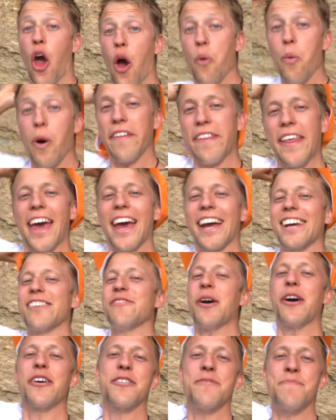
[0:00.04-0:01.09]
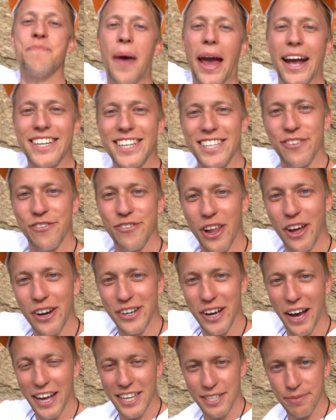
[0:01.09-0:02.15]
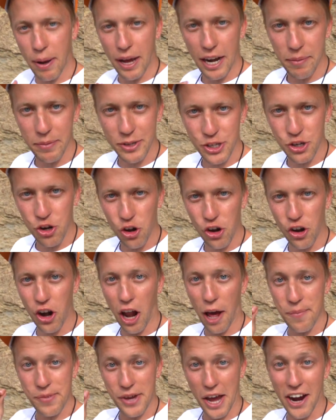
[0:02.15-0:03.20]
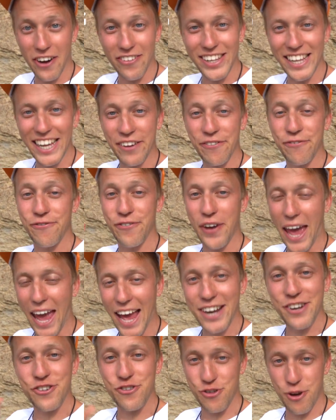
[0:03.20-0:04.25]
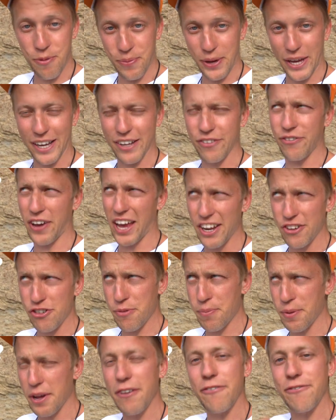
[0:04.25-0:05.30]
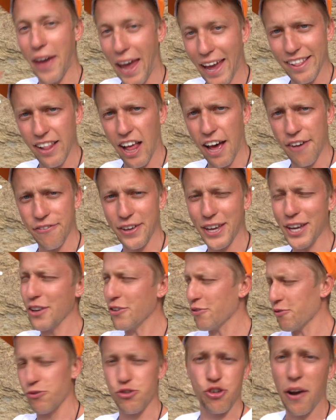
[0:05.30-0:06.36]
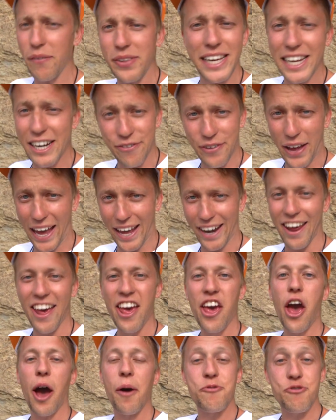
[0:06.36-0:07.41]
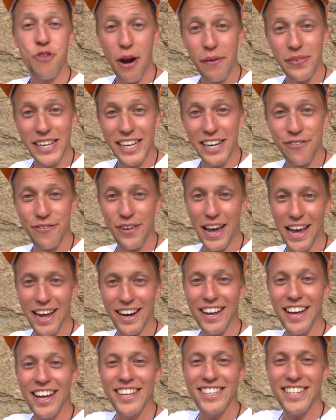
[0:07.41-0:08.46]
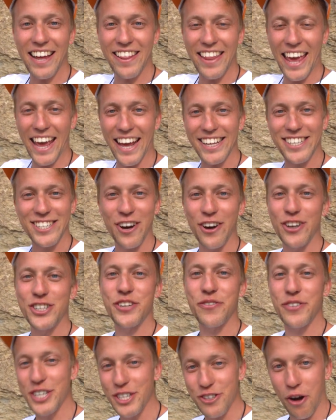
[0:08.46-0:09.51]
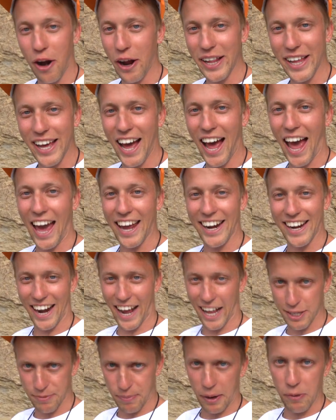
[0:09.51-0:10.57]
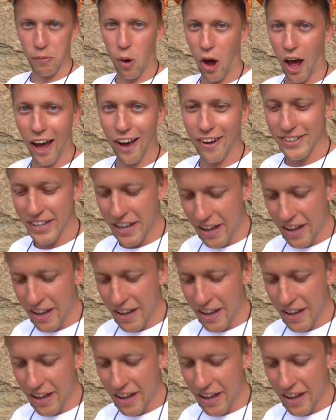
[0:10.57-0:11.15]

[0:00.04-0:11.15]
What the heck, and welcome back to the vlog, guys. My name is Jordan. I'm currently van lifing, traveling in a van. I'm traveling in a van down the east coast of Australia, and it has been wild.